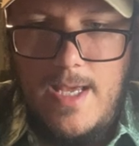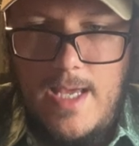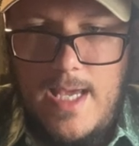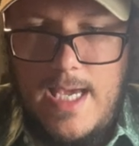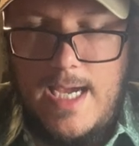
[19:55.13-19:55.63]

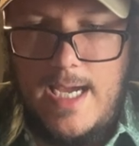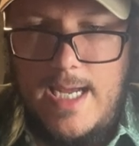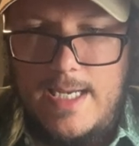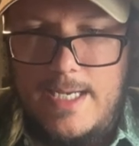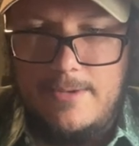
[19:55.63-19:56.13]

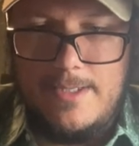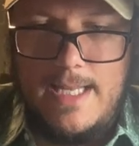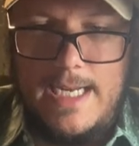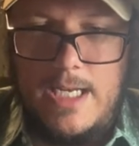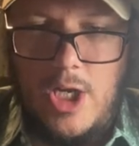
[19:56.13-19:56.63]
and he was
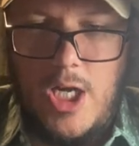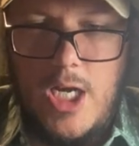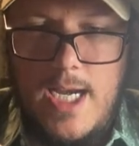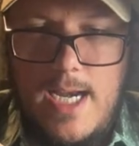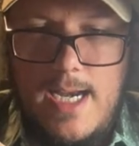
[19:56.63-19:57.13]
like,
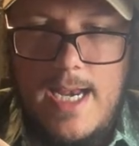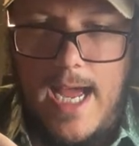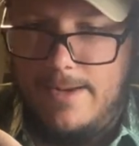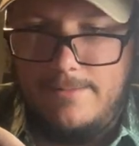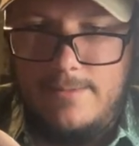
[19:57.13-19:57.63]
"No,"
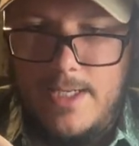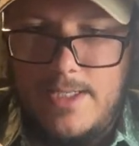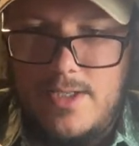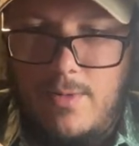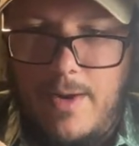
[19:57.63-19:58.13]
and
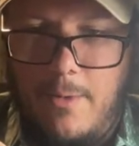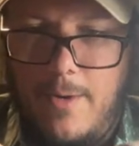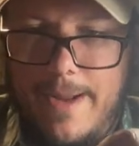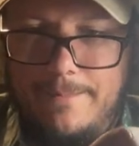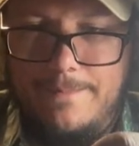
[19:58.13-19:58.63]
swam
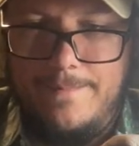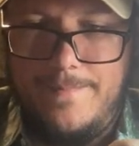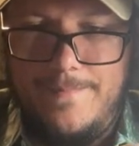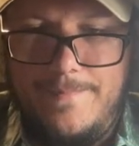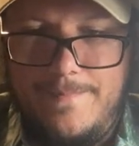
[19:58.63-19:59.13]
away.
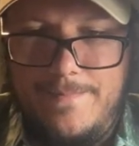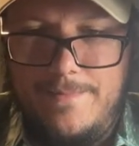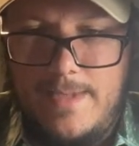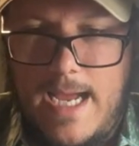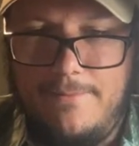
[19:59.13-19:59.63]

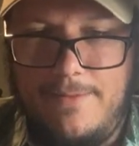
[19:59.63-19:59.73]
Not